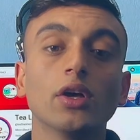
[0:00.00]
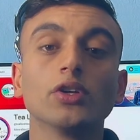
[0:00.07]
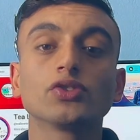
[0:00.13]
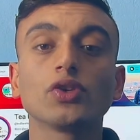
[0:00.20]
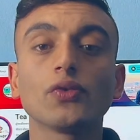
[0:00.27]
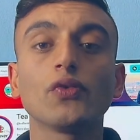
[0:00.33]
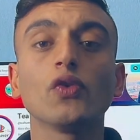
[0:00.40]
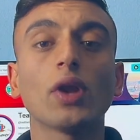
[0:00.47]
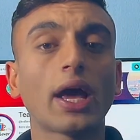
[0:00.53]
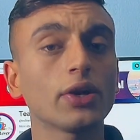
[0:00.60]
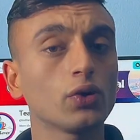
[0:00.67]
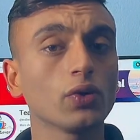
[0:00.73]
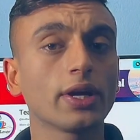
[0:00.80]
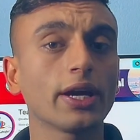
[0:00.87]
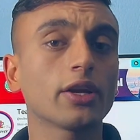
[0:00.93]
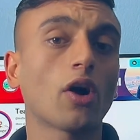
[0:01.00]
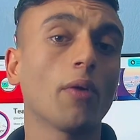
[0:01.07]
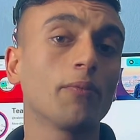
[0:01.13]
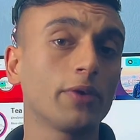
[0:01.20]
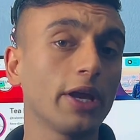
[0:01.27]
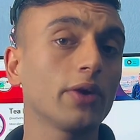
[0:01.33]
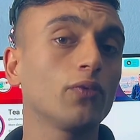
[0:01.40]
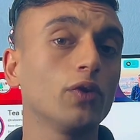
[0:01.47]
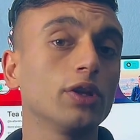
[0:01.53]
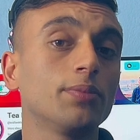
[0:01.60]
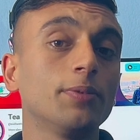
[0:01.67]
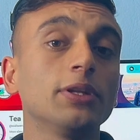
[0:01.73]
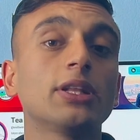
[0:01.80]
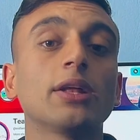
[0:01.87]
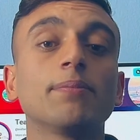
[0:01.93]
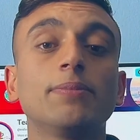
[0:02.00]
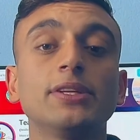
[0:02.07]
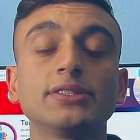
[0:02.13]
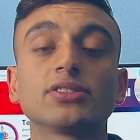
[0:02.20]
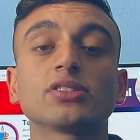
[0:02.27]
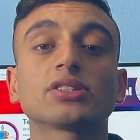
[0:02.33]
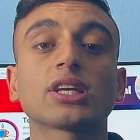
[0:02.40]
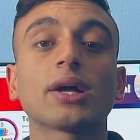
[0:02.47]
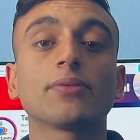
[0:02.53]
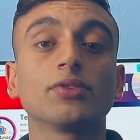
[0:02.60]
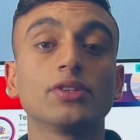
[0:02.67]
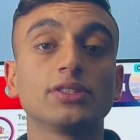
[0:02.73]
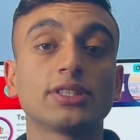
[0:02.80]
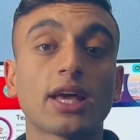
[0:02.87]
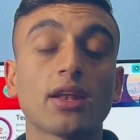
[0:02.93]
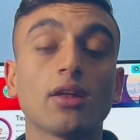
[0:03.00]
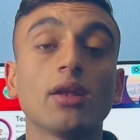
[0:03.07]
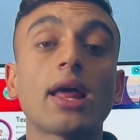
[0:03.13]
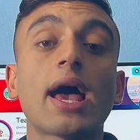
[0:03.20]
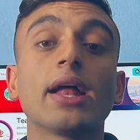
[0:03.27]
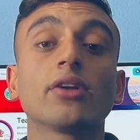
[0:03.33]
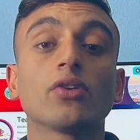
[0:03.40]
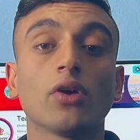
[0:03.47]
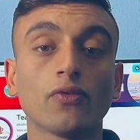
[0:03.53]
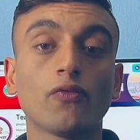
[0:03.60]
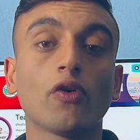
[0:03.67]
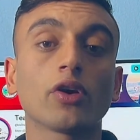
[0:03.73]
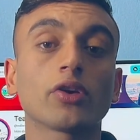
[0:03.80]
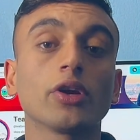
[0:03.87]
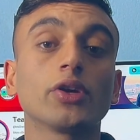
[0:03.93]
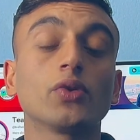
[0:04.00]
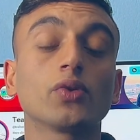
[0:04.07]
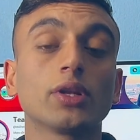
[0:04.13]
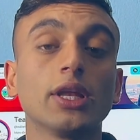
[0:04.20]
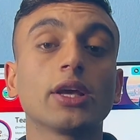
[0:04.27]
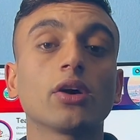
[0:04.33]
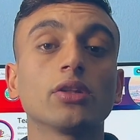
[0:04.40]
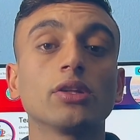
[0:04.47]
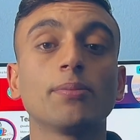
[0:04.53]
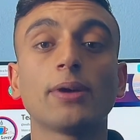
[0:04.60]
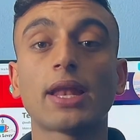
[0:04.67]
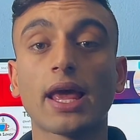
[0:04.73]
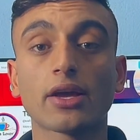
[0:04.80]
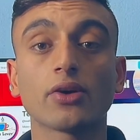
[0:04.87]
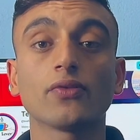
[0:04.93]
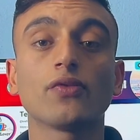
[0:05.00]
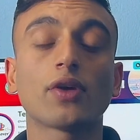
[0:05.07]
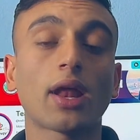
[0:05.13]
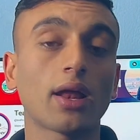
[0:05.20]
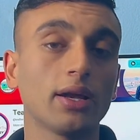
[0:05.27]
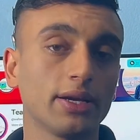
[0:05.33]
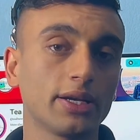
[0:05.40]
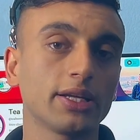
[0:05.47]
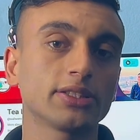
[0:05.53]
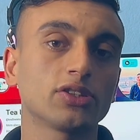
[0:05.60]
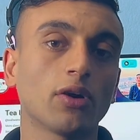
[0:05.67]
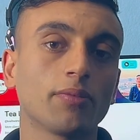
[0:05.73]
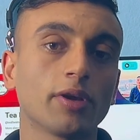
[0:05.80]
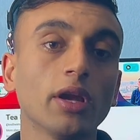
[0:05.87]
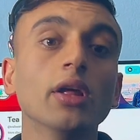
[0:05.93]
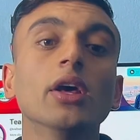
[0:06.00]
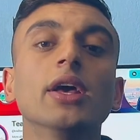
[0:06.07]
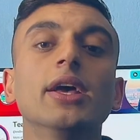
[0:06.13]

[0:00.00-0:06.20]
So if you like to get update with me, then please subscribe to the channel and don't forget to click on the bell icon for our latest update.